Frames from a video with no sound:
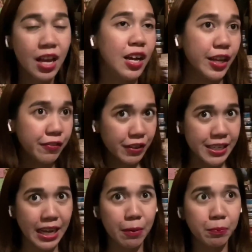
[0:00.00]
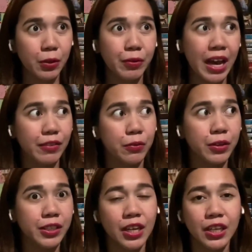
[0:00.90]
Like for example, you have the
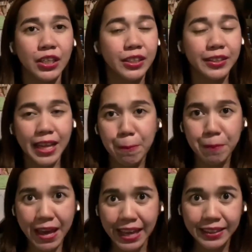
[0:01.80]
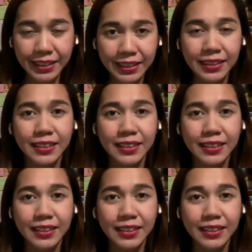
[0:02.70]
word DepEd.